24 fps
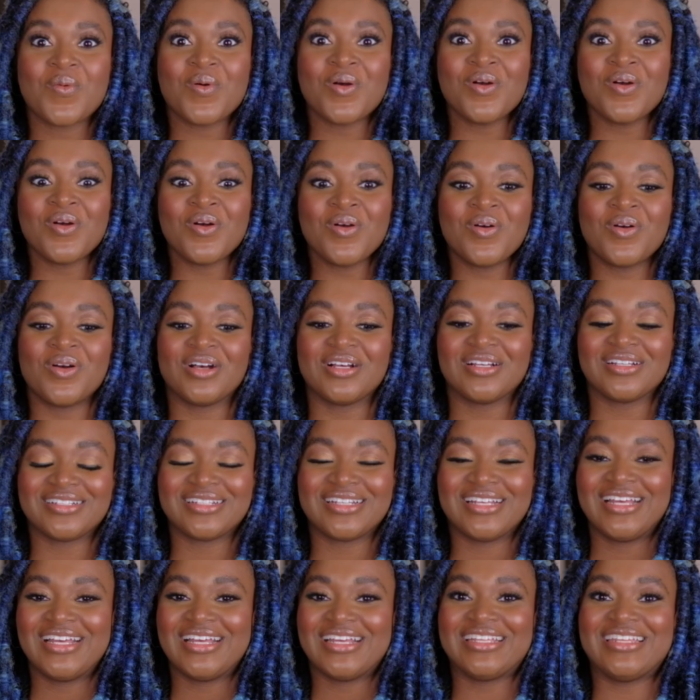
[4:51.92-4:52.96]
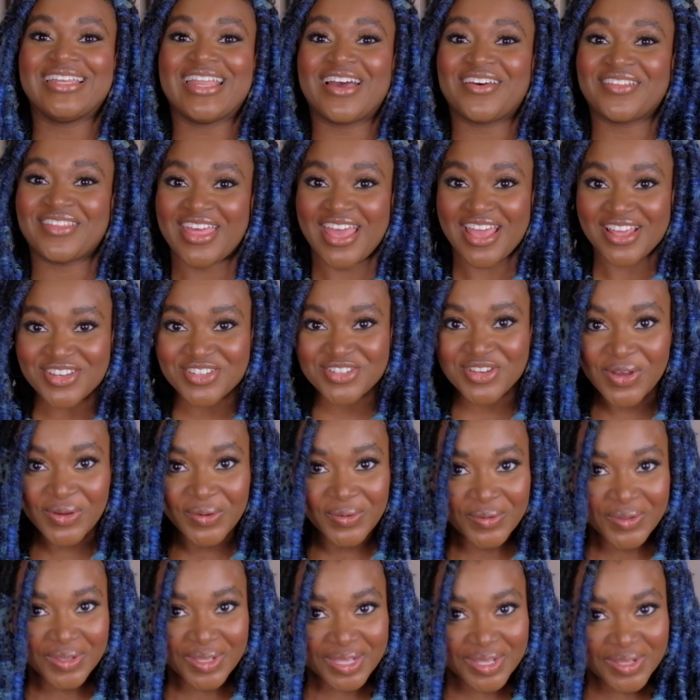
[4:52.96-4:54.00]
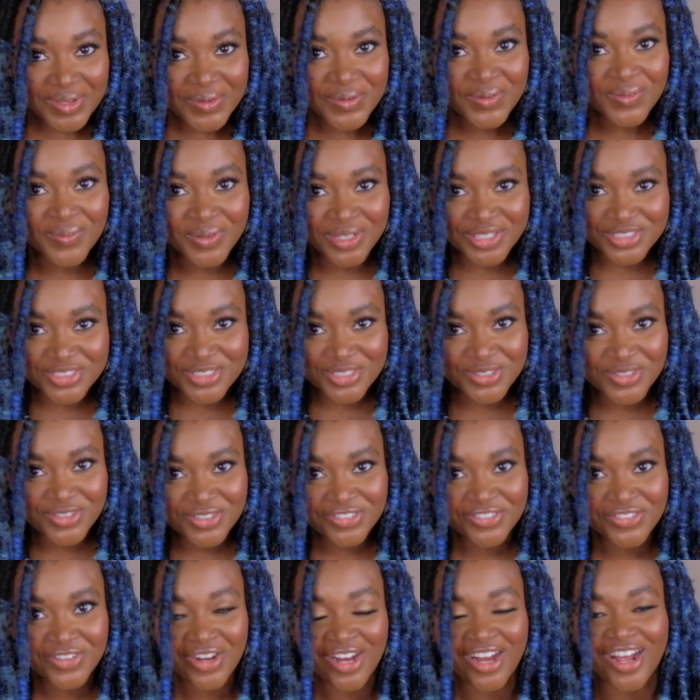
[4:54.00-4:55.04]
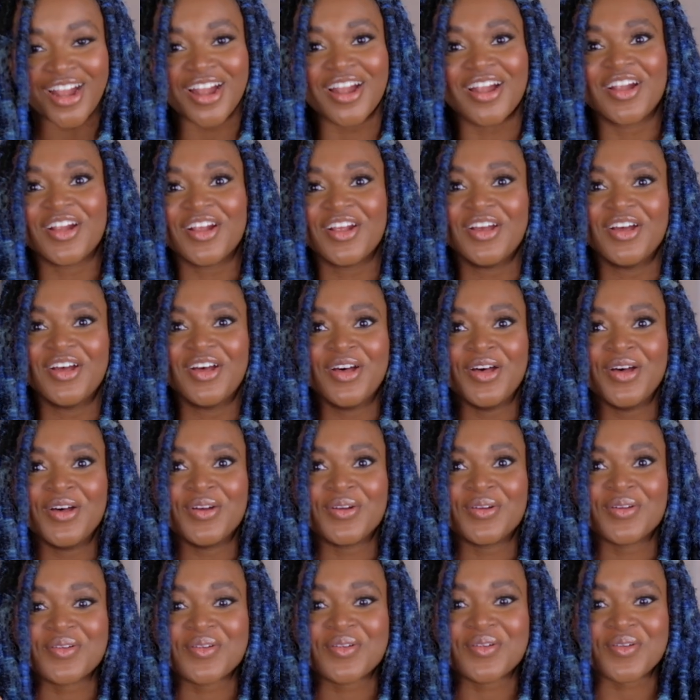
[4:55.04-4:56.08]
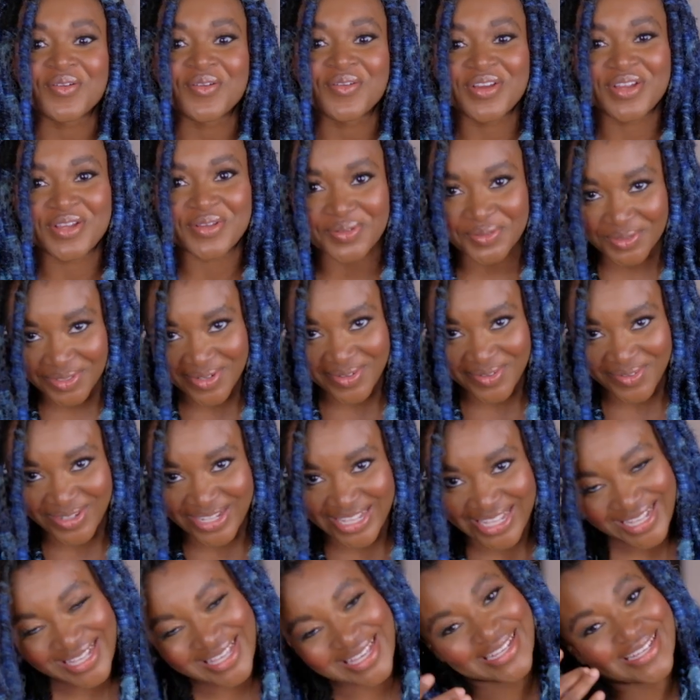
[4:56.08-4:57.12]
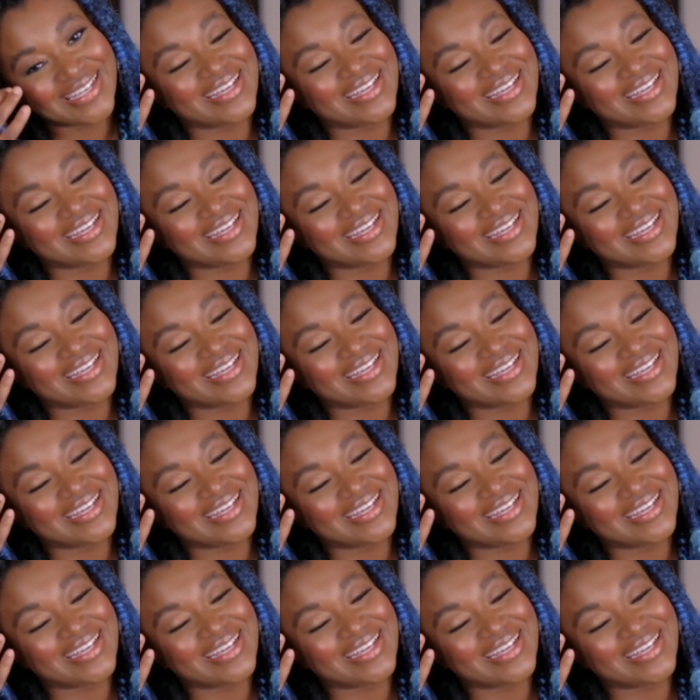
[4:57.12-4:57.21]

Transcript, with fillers: Woo! Now that joke went too far real quick.